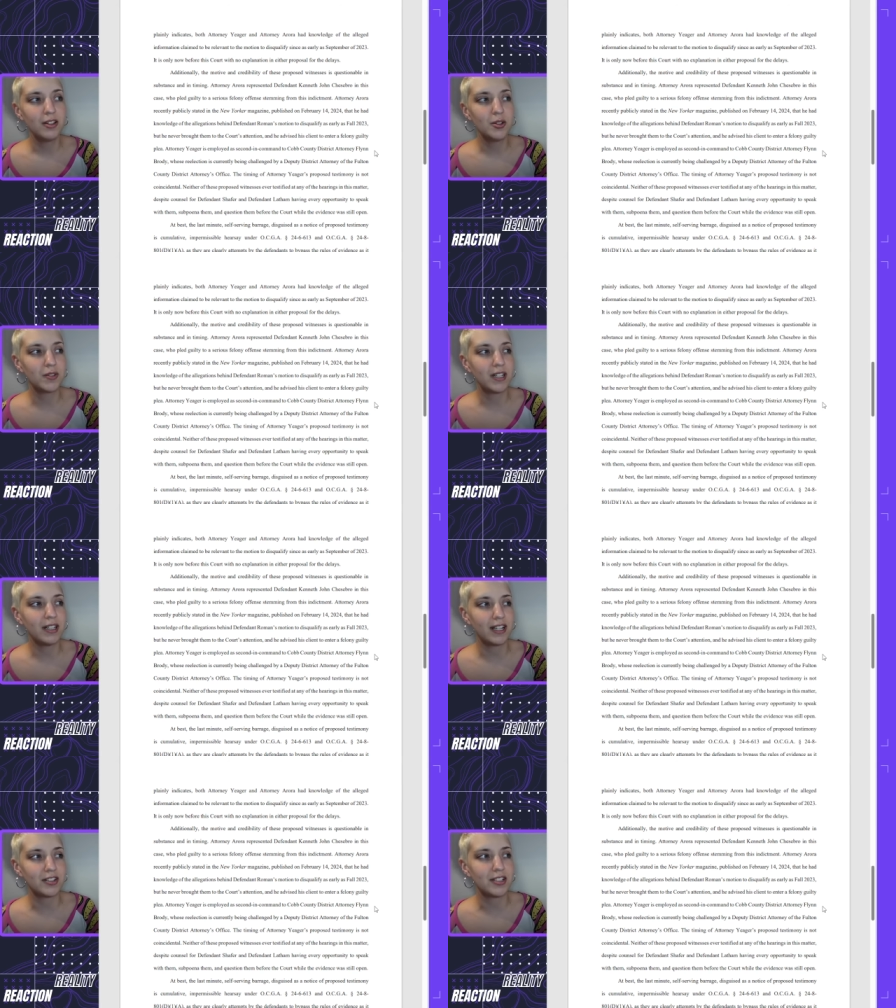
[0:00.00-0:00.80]
whose
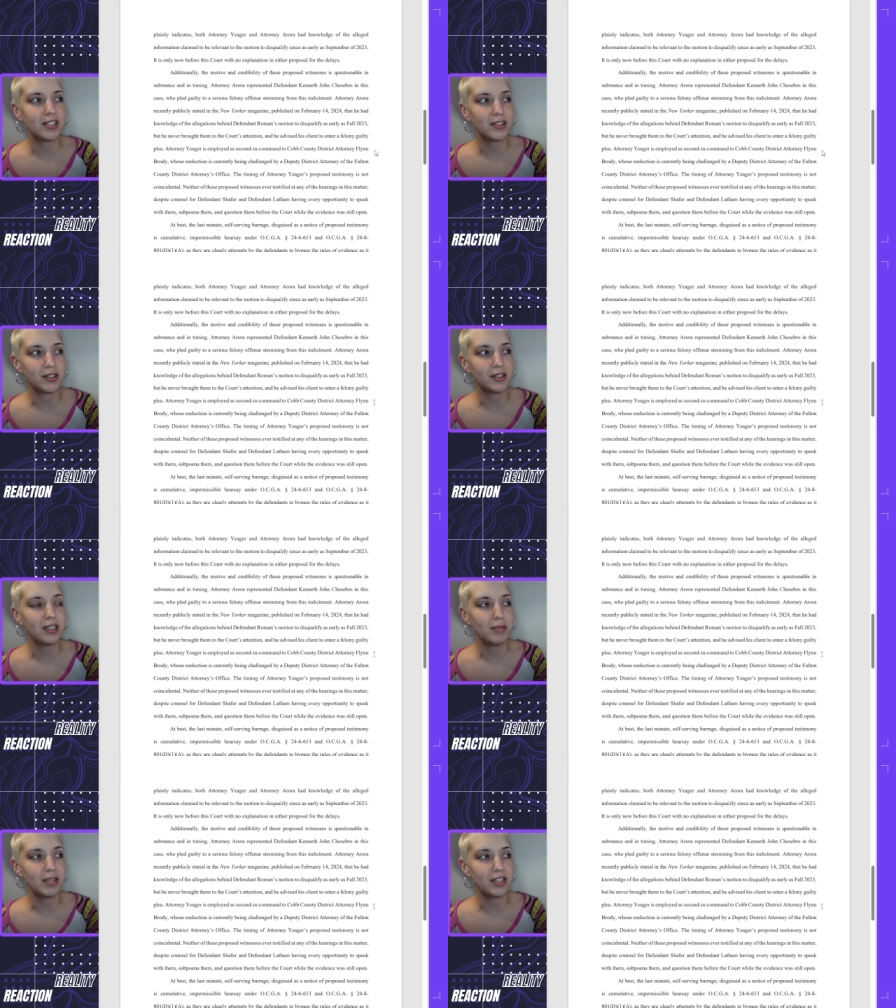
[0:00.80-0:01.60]
re-election is
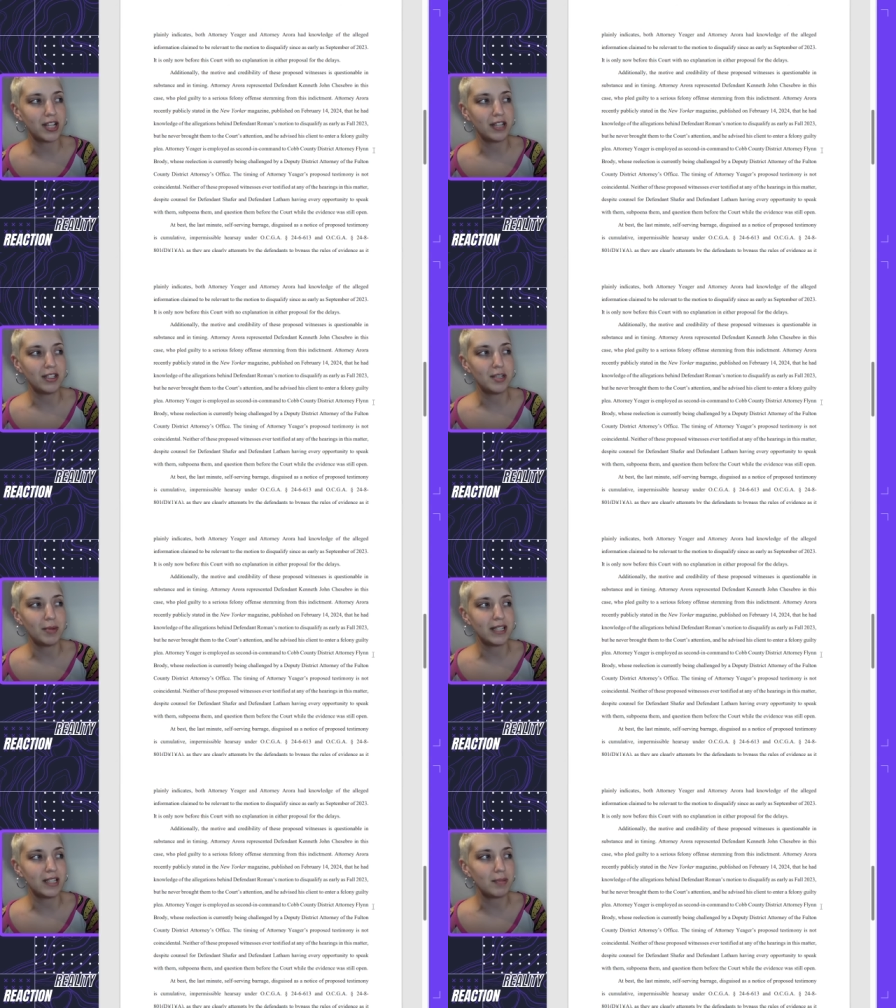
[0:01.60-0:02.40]
currently being challenged
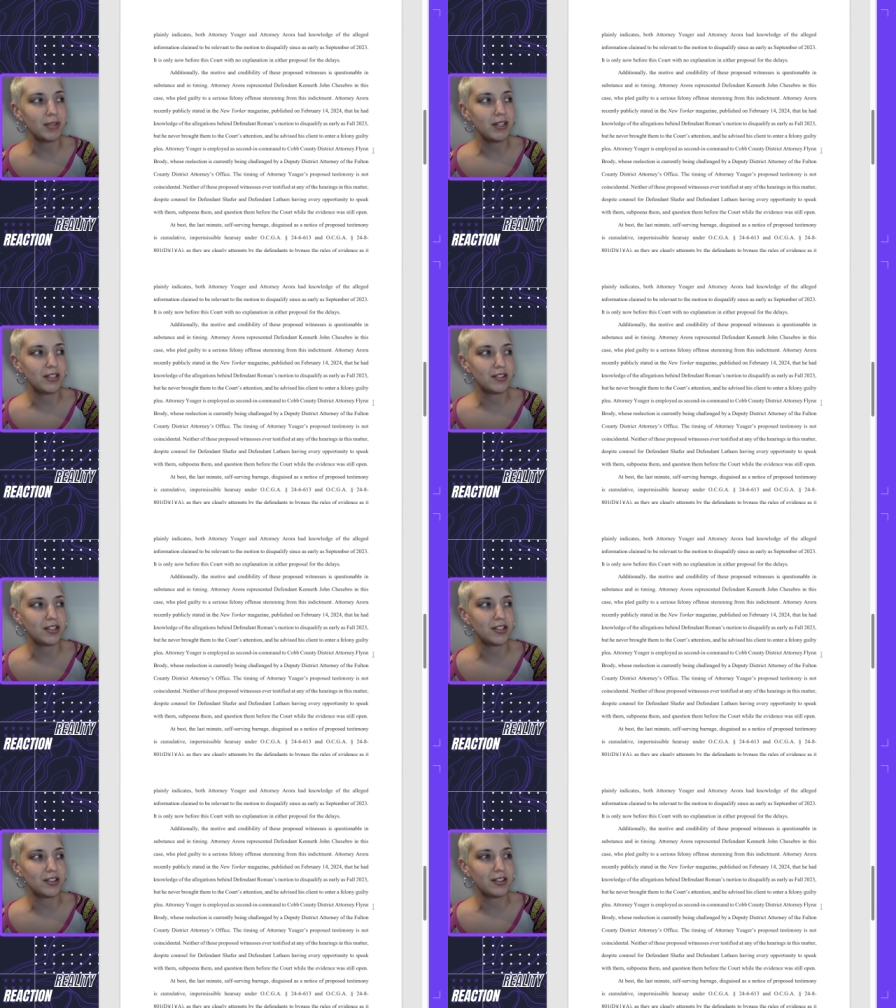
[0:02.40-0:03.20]
by a deputy
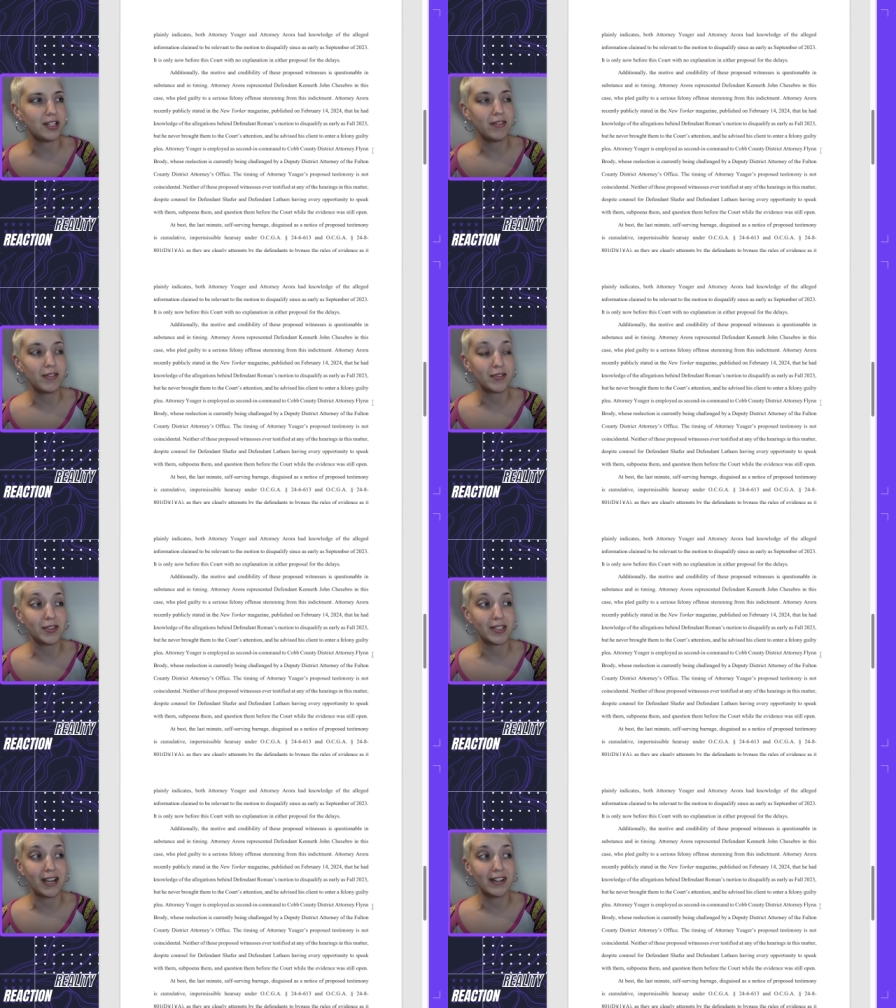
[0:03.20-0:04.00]
district attorney of the
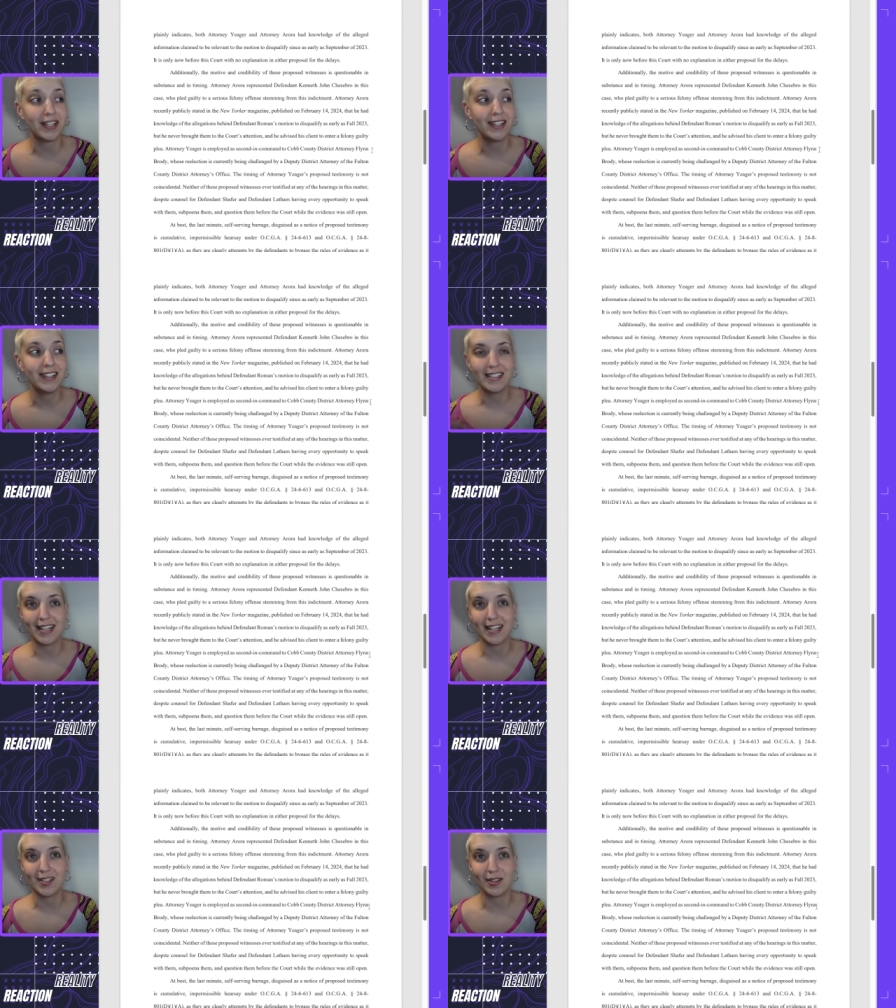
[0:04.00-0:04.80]
Fulton County
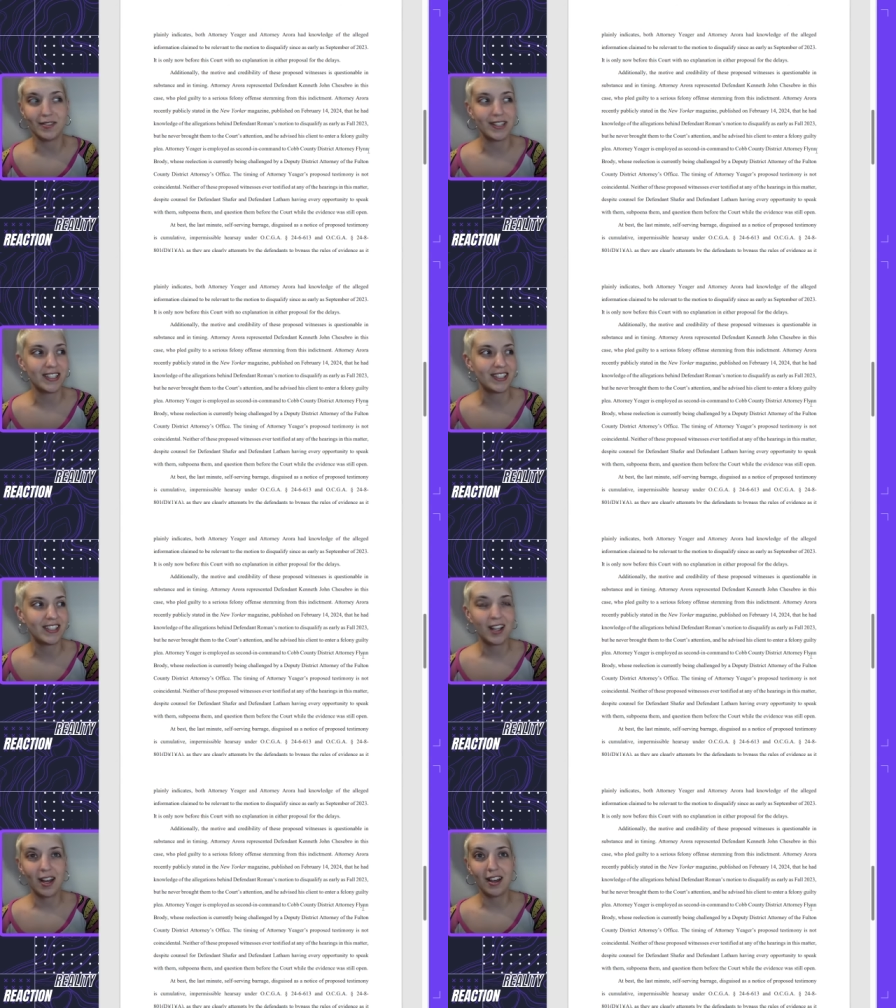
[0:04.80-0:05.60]
DA's office.
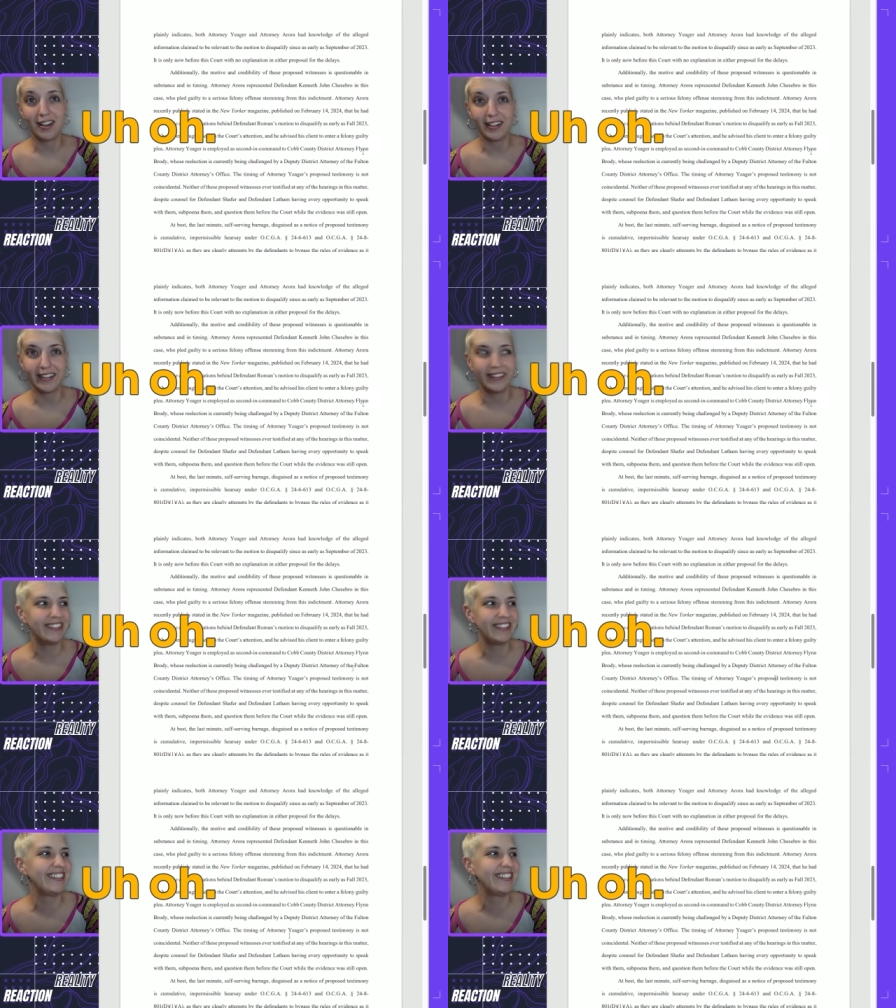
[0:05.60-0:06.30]
Uh-oh.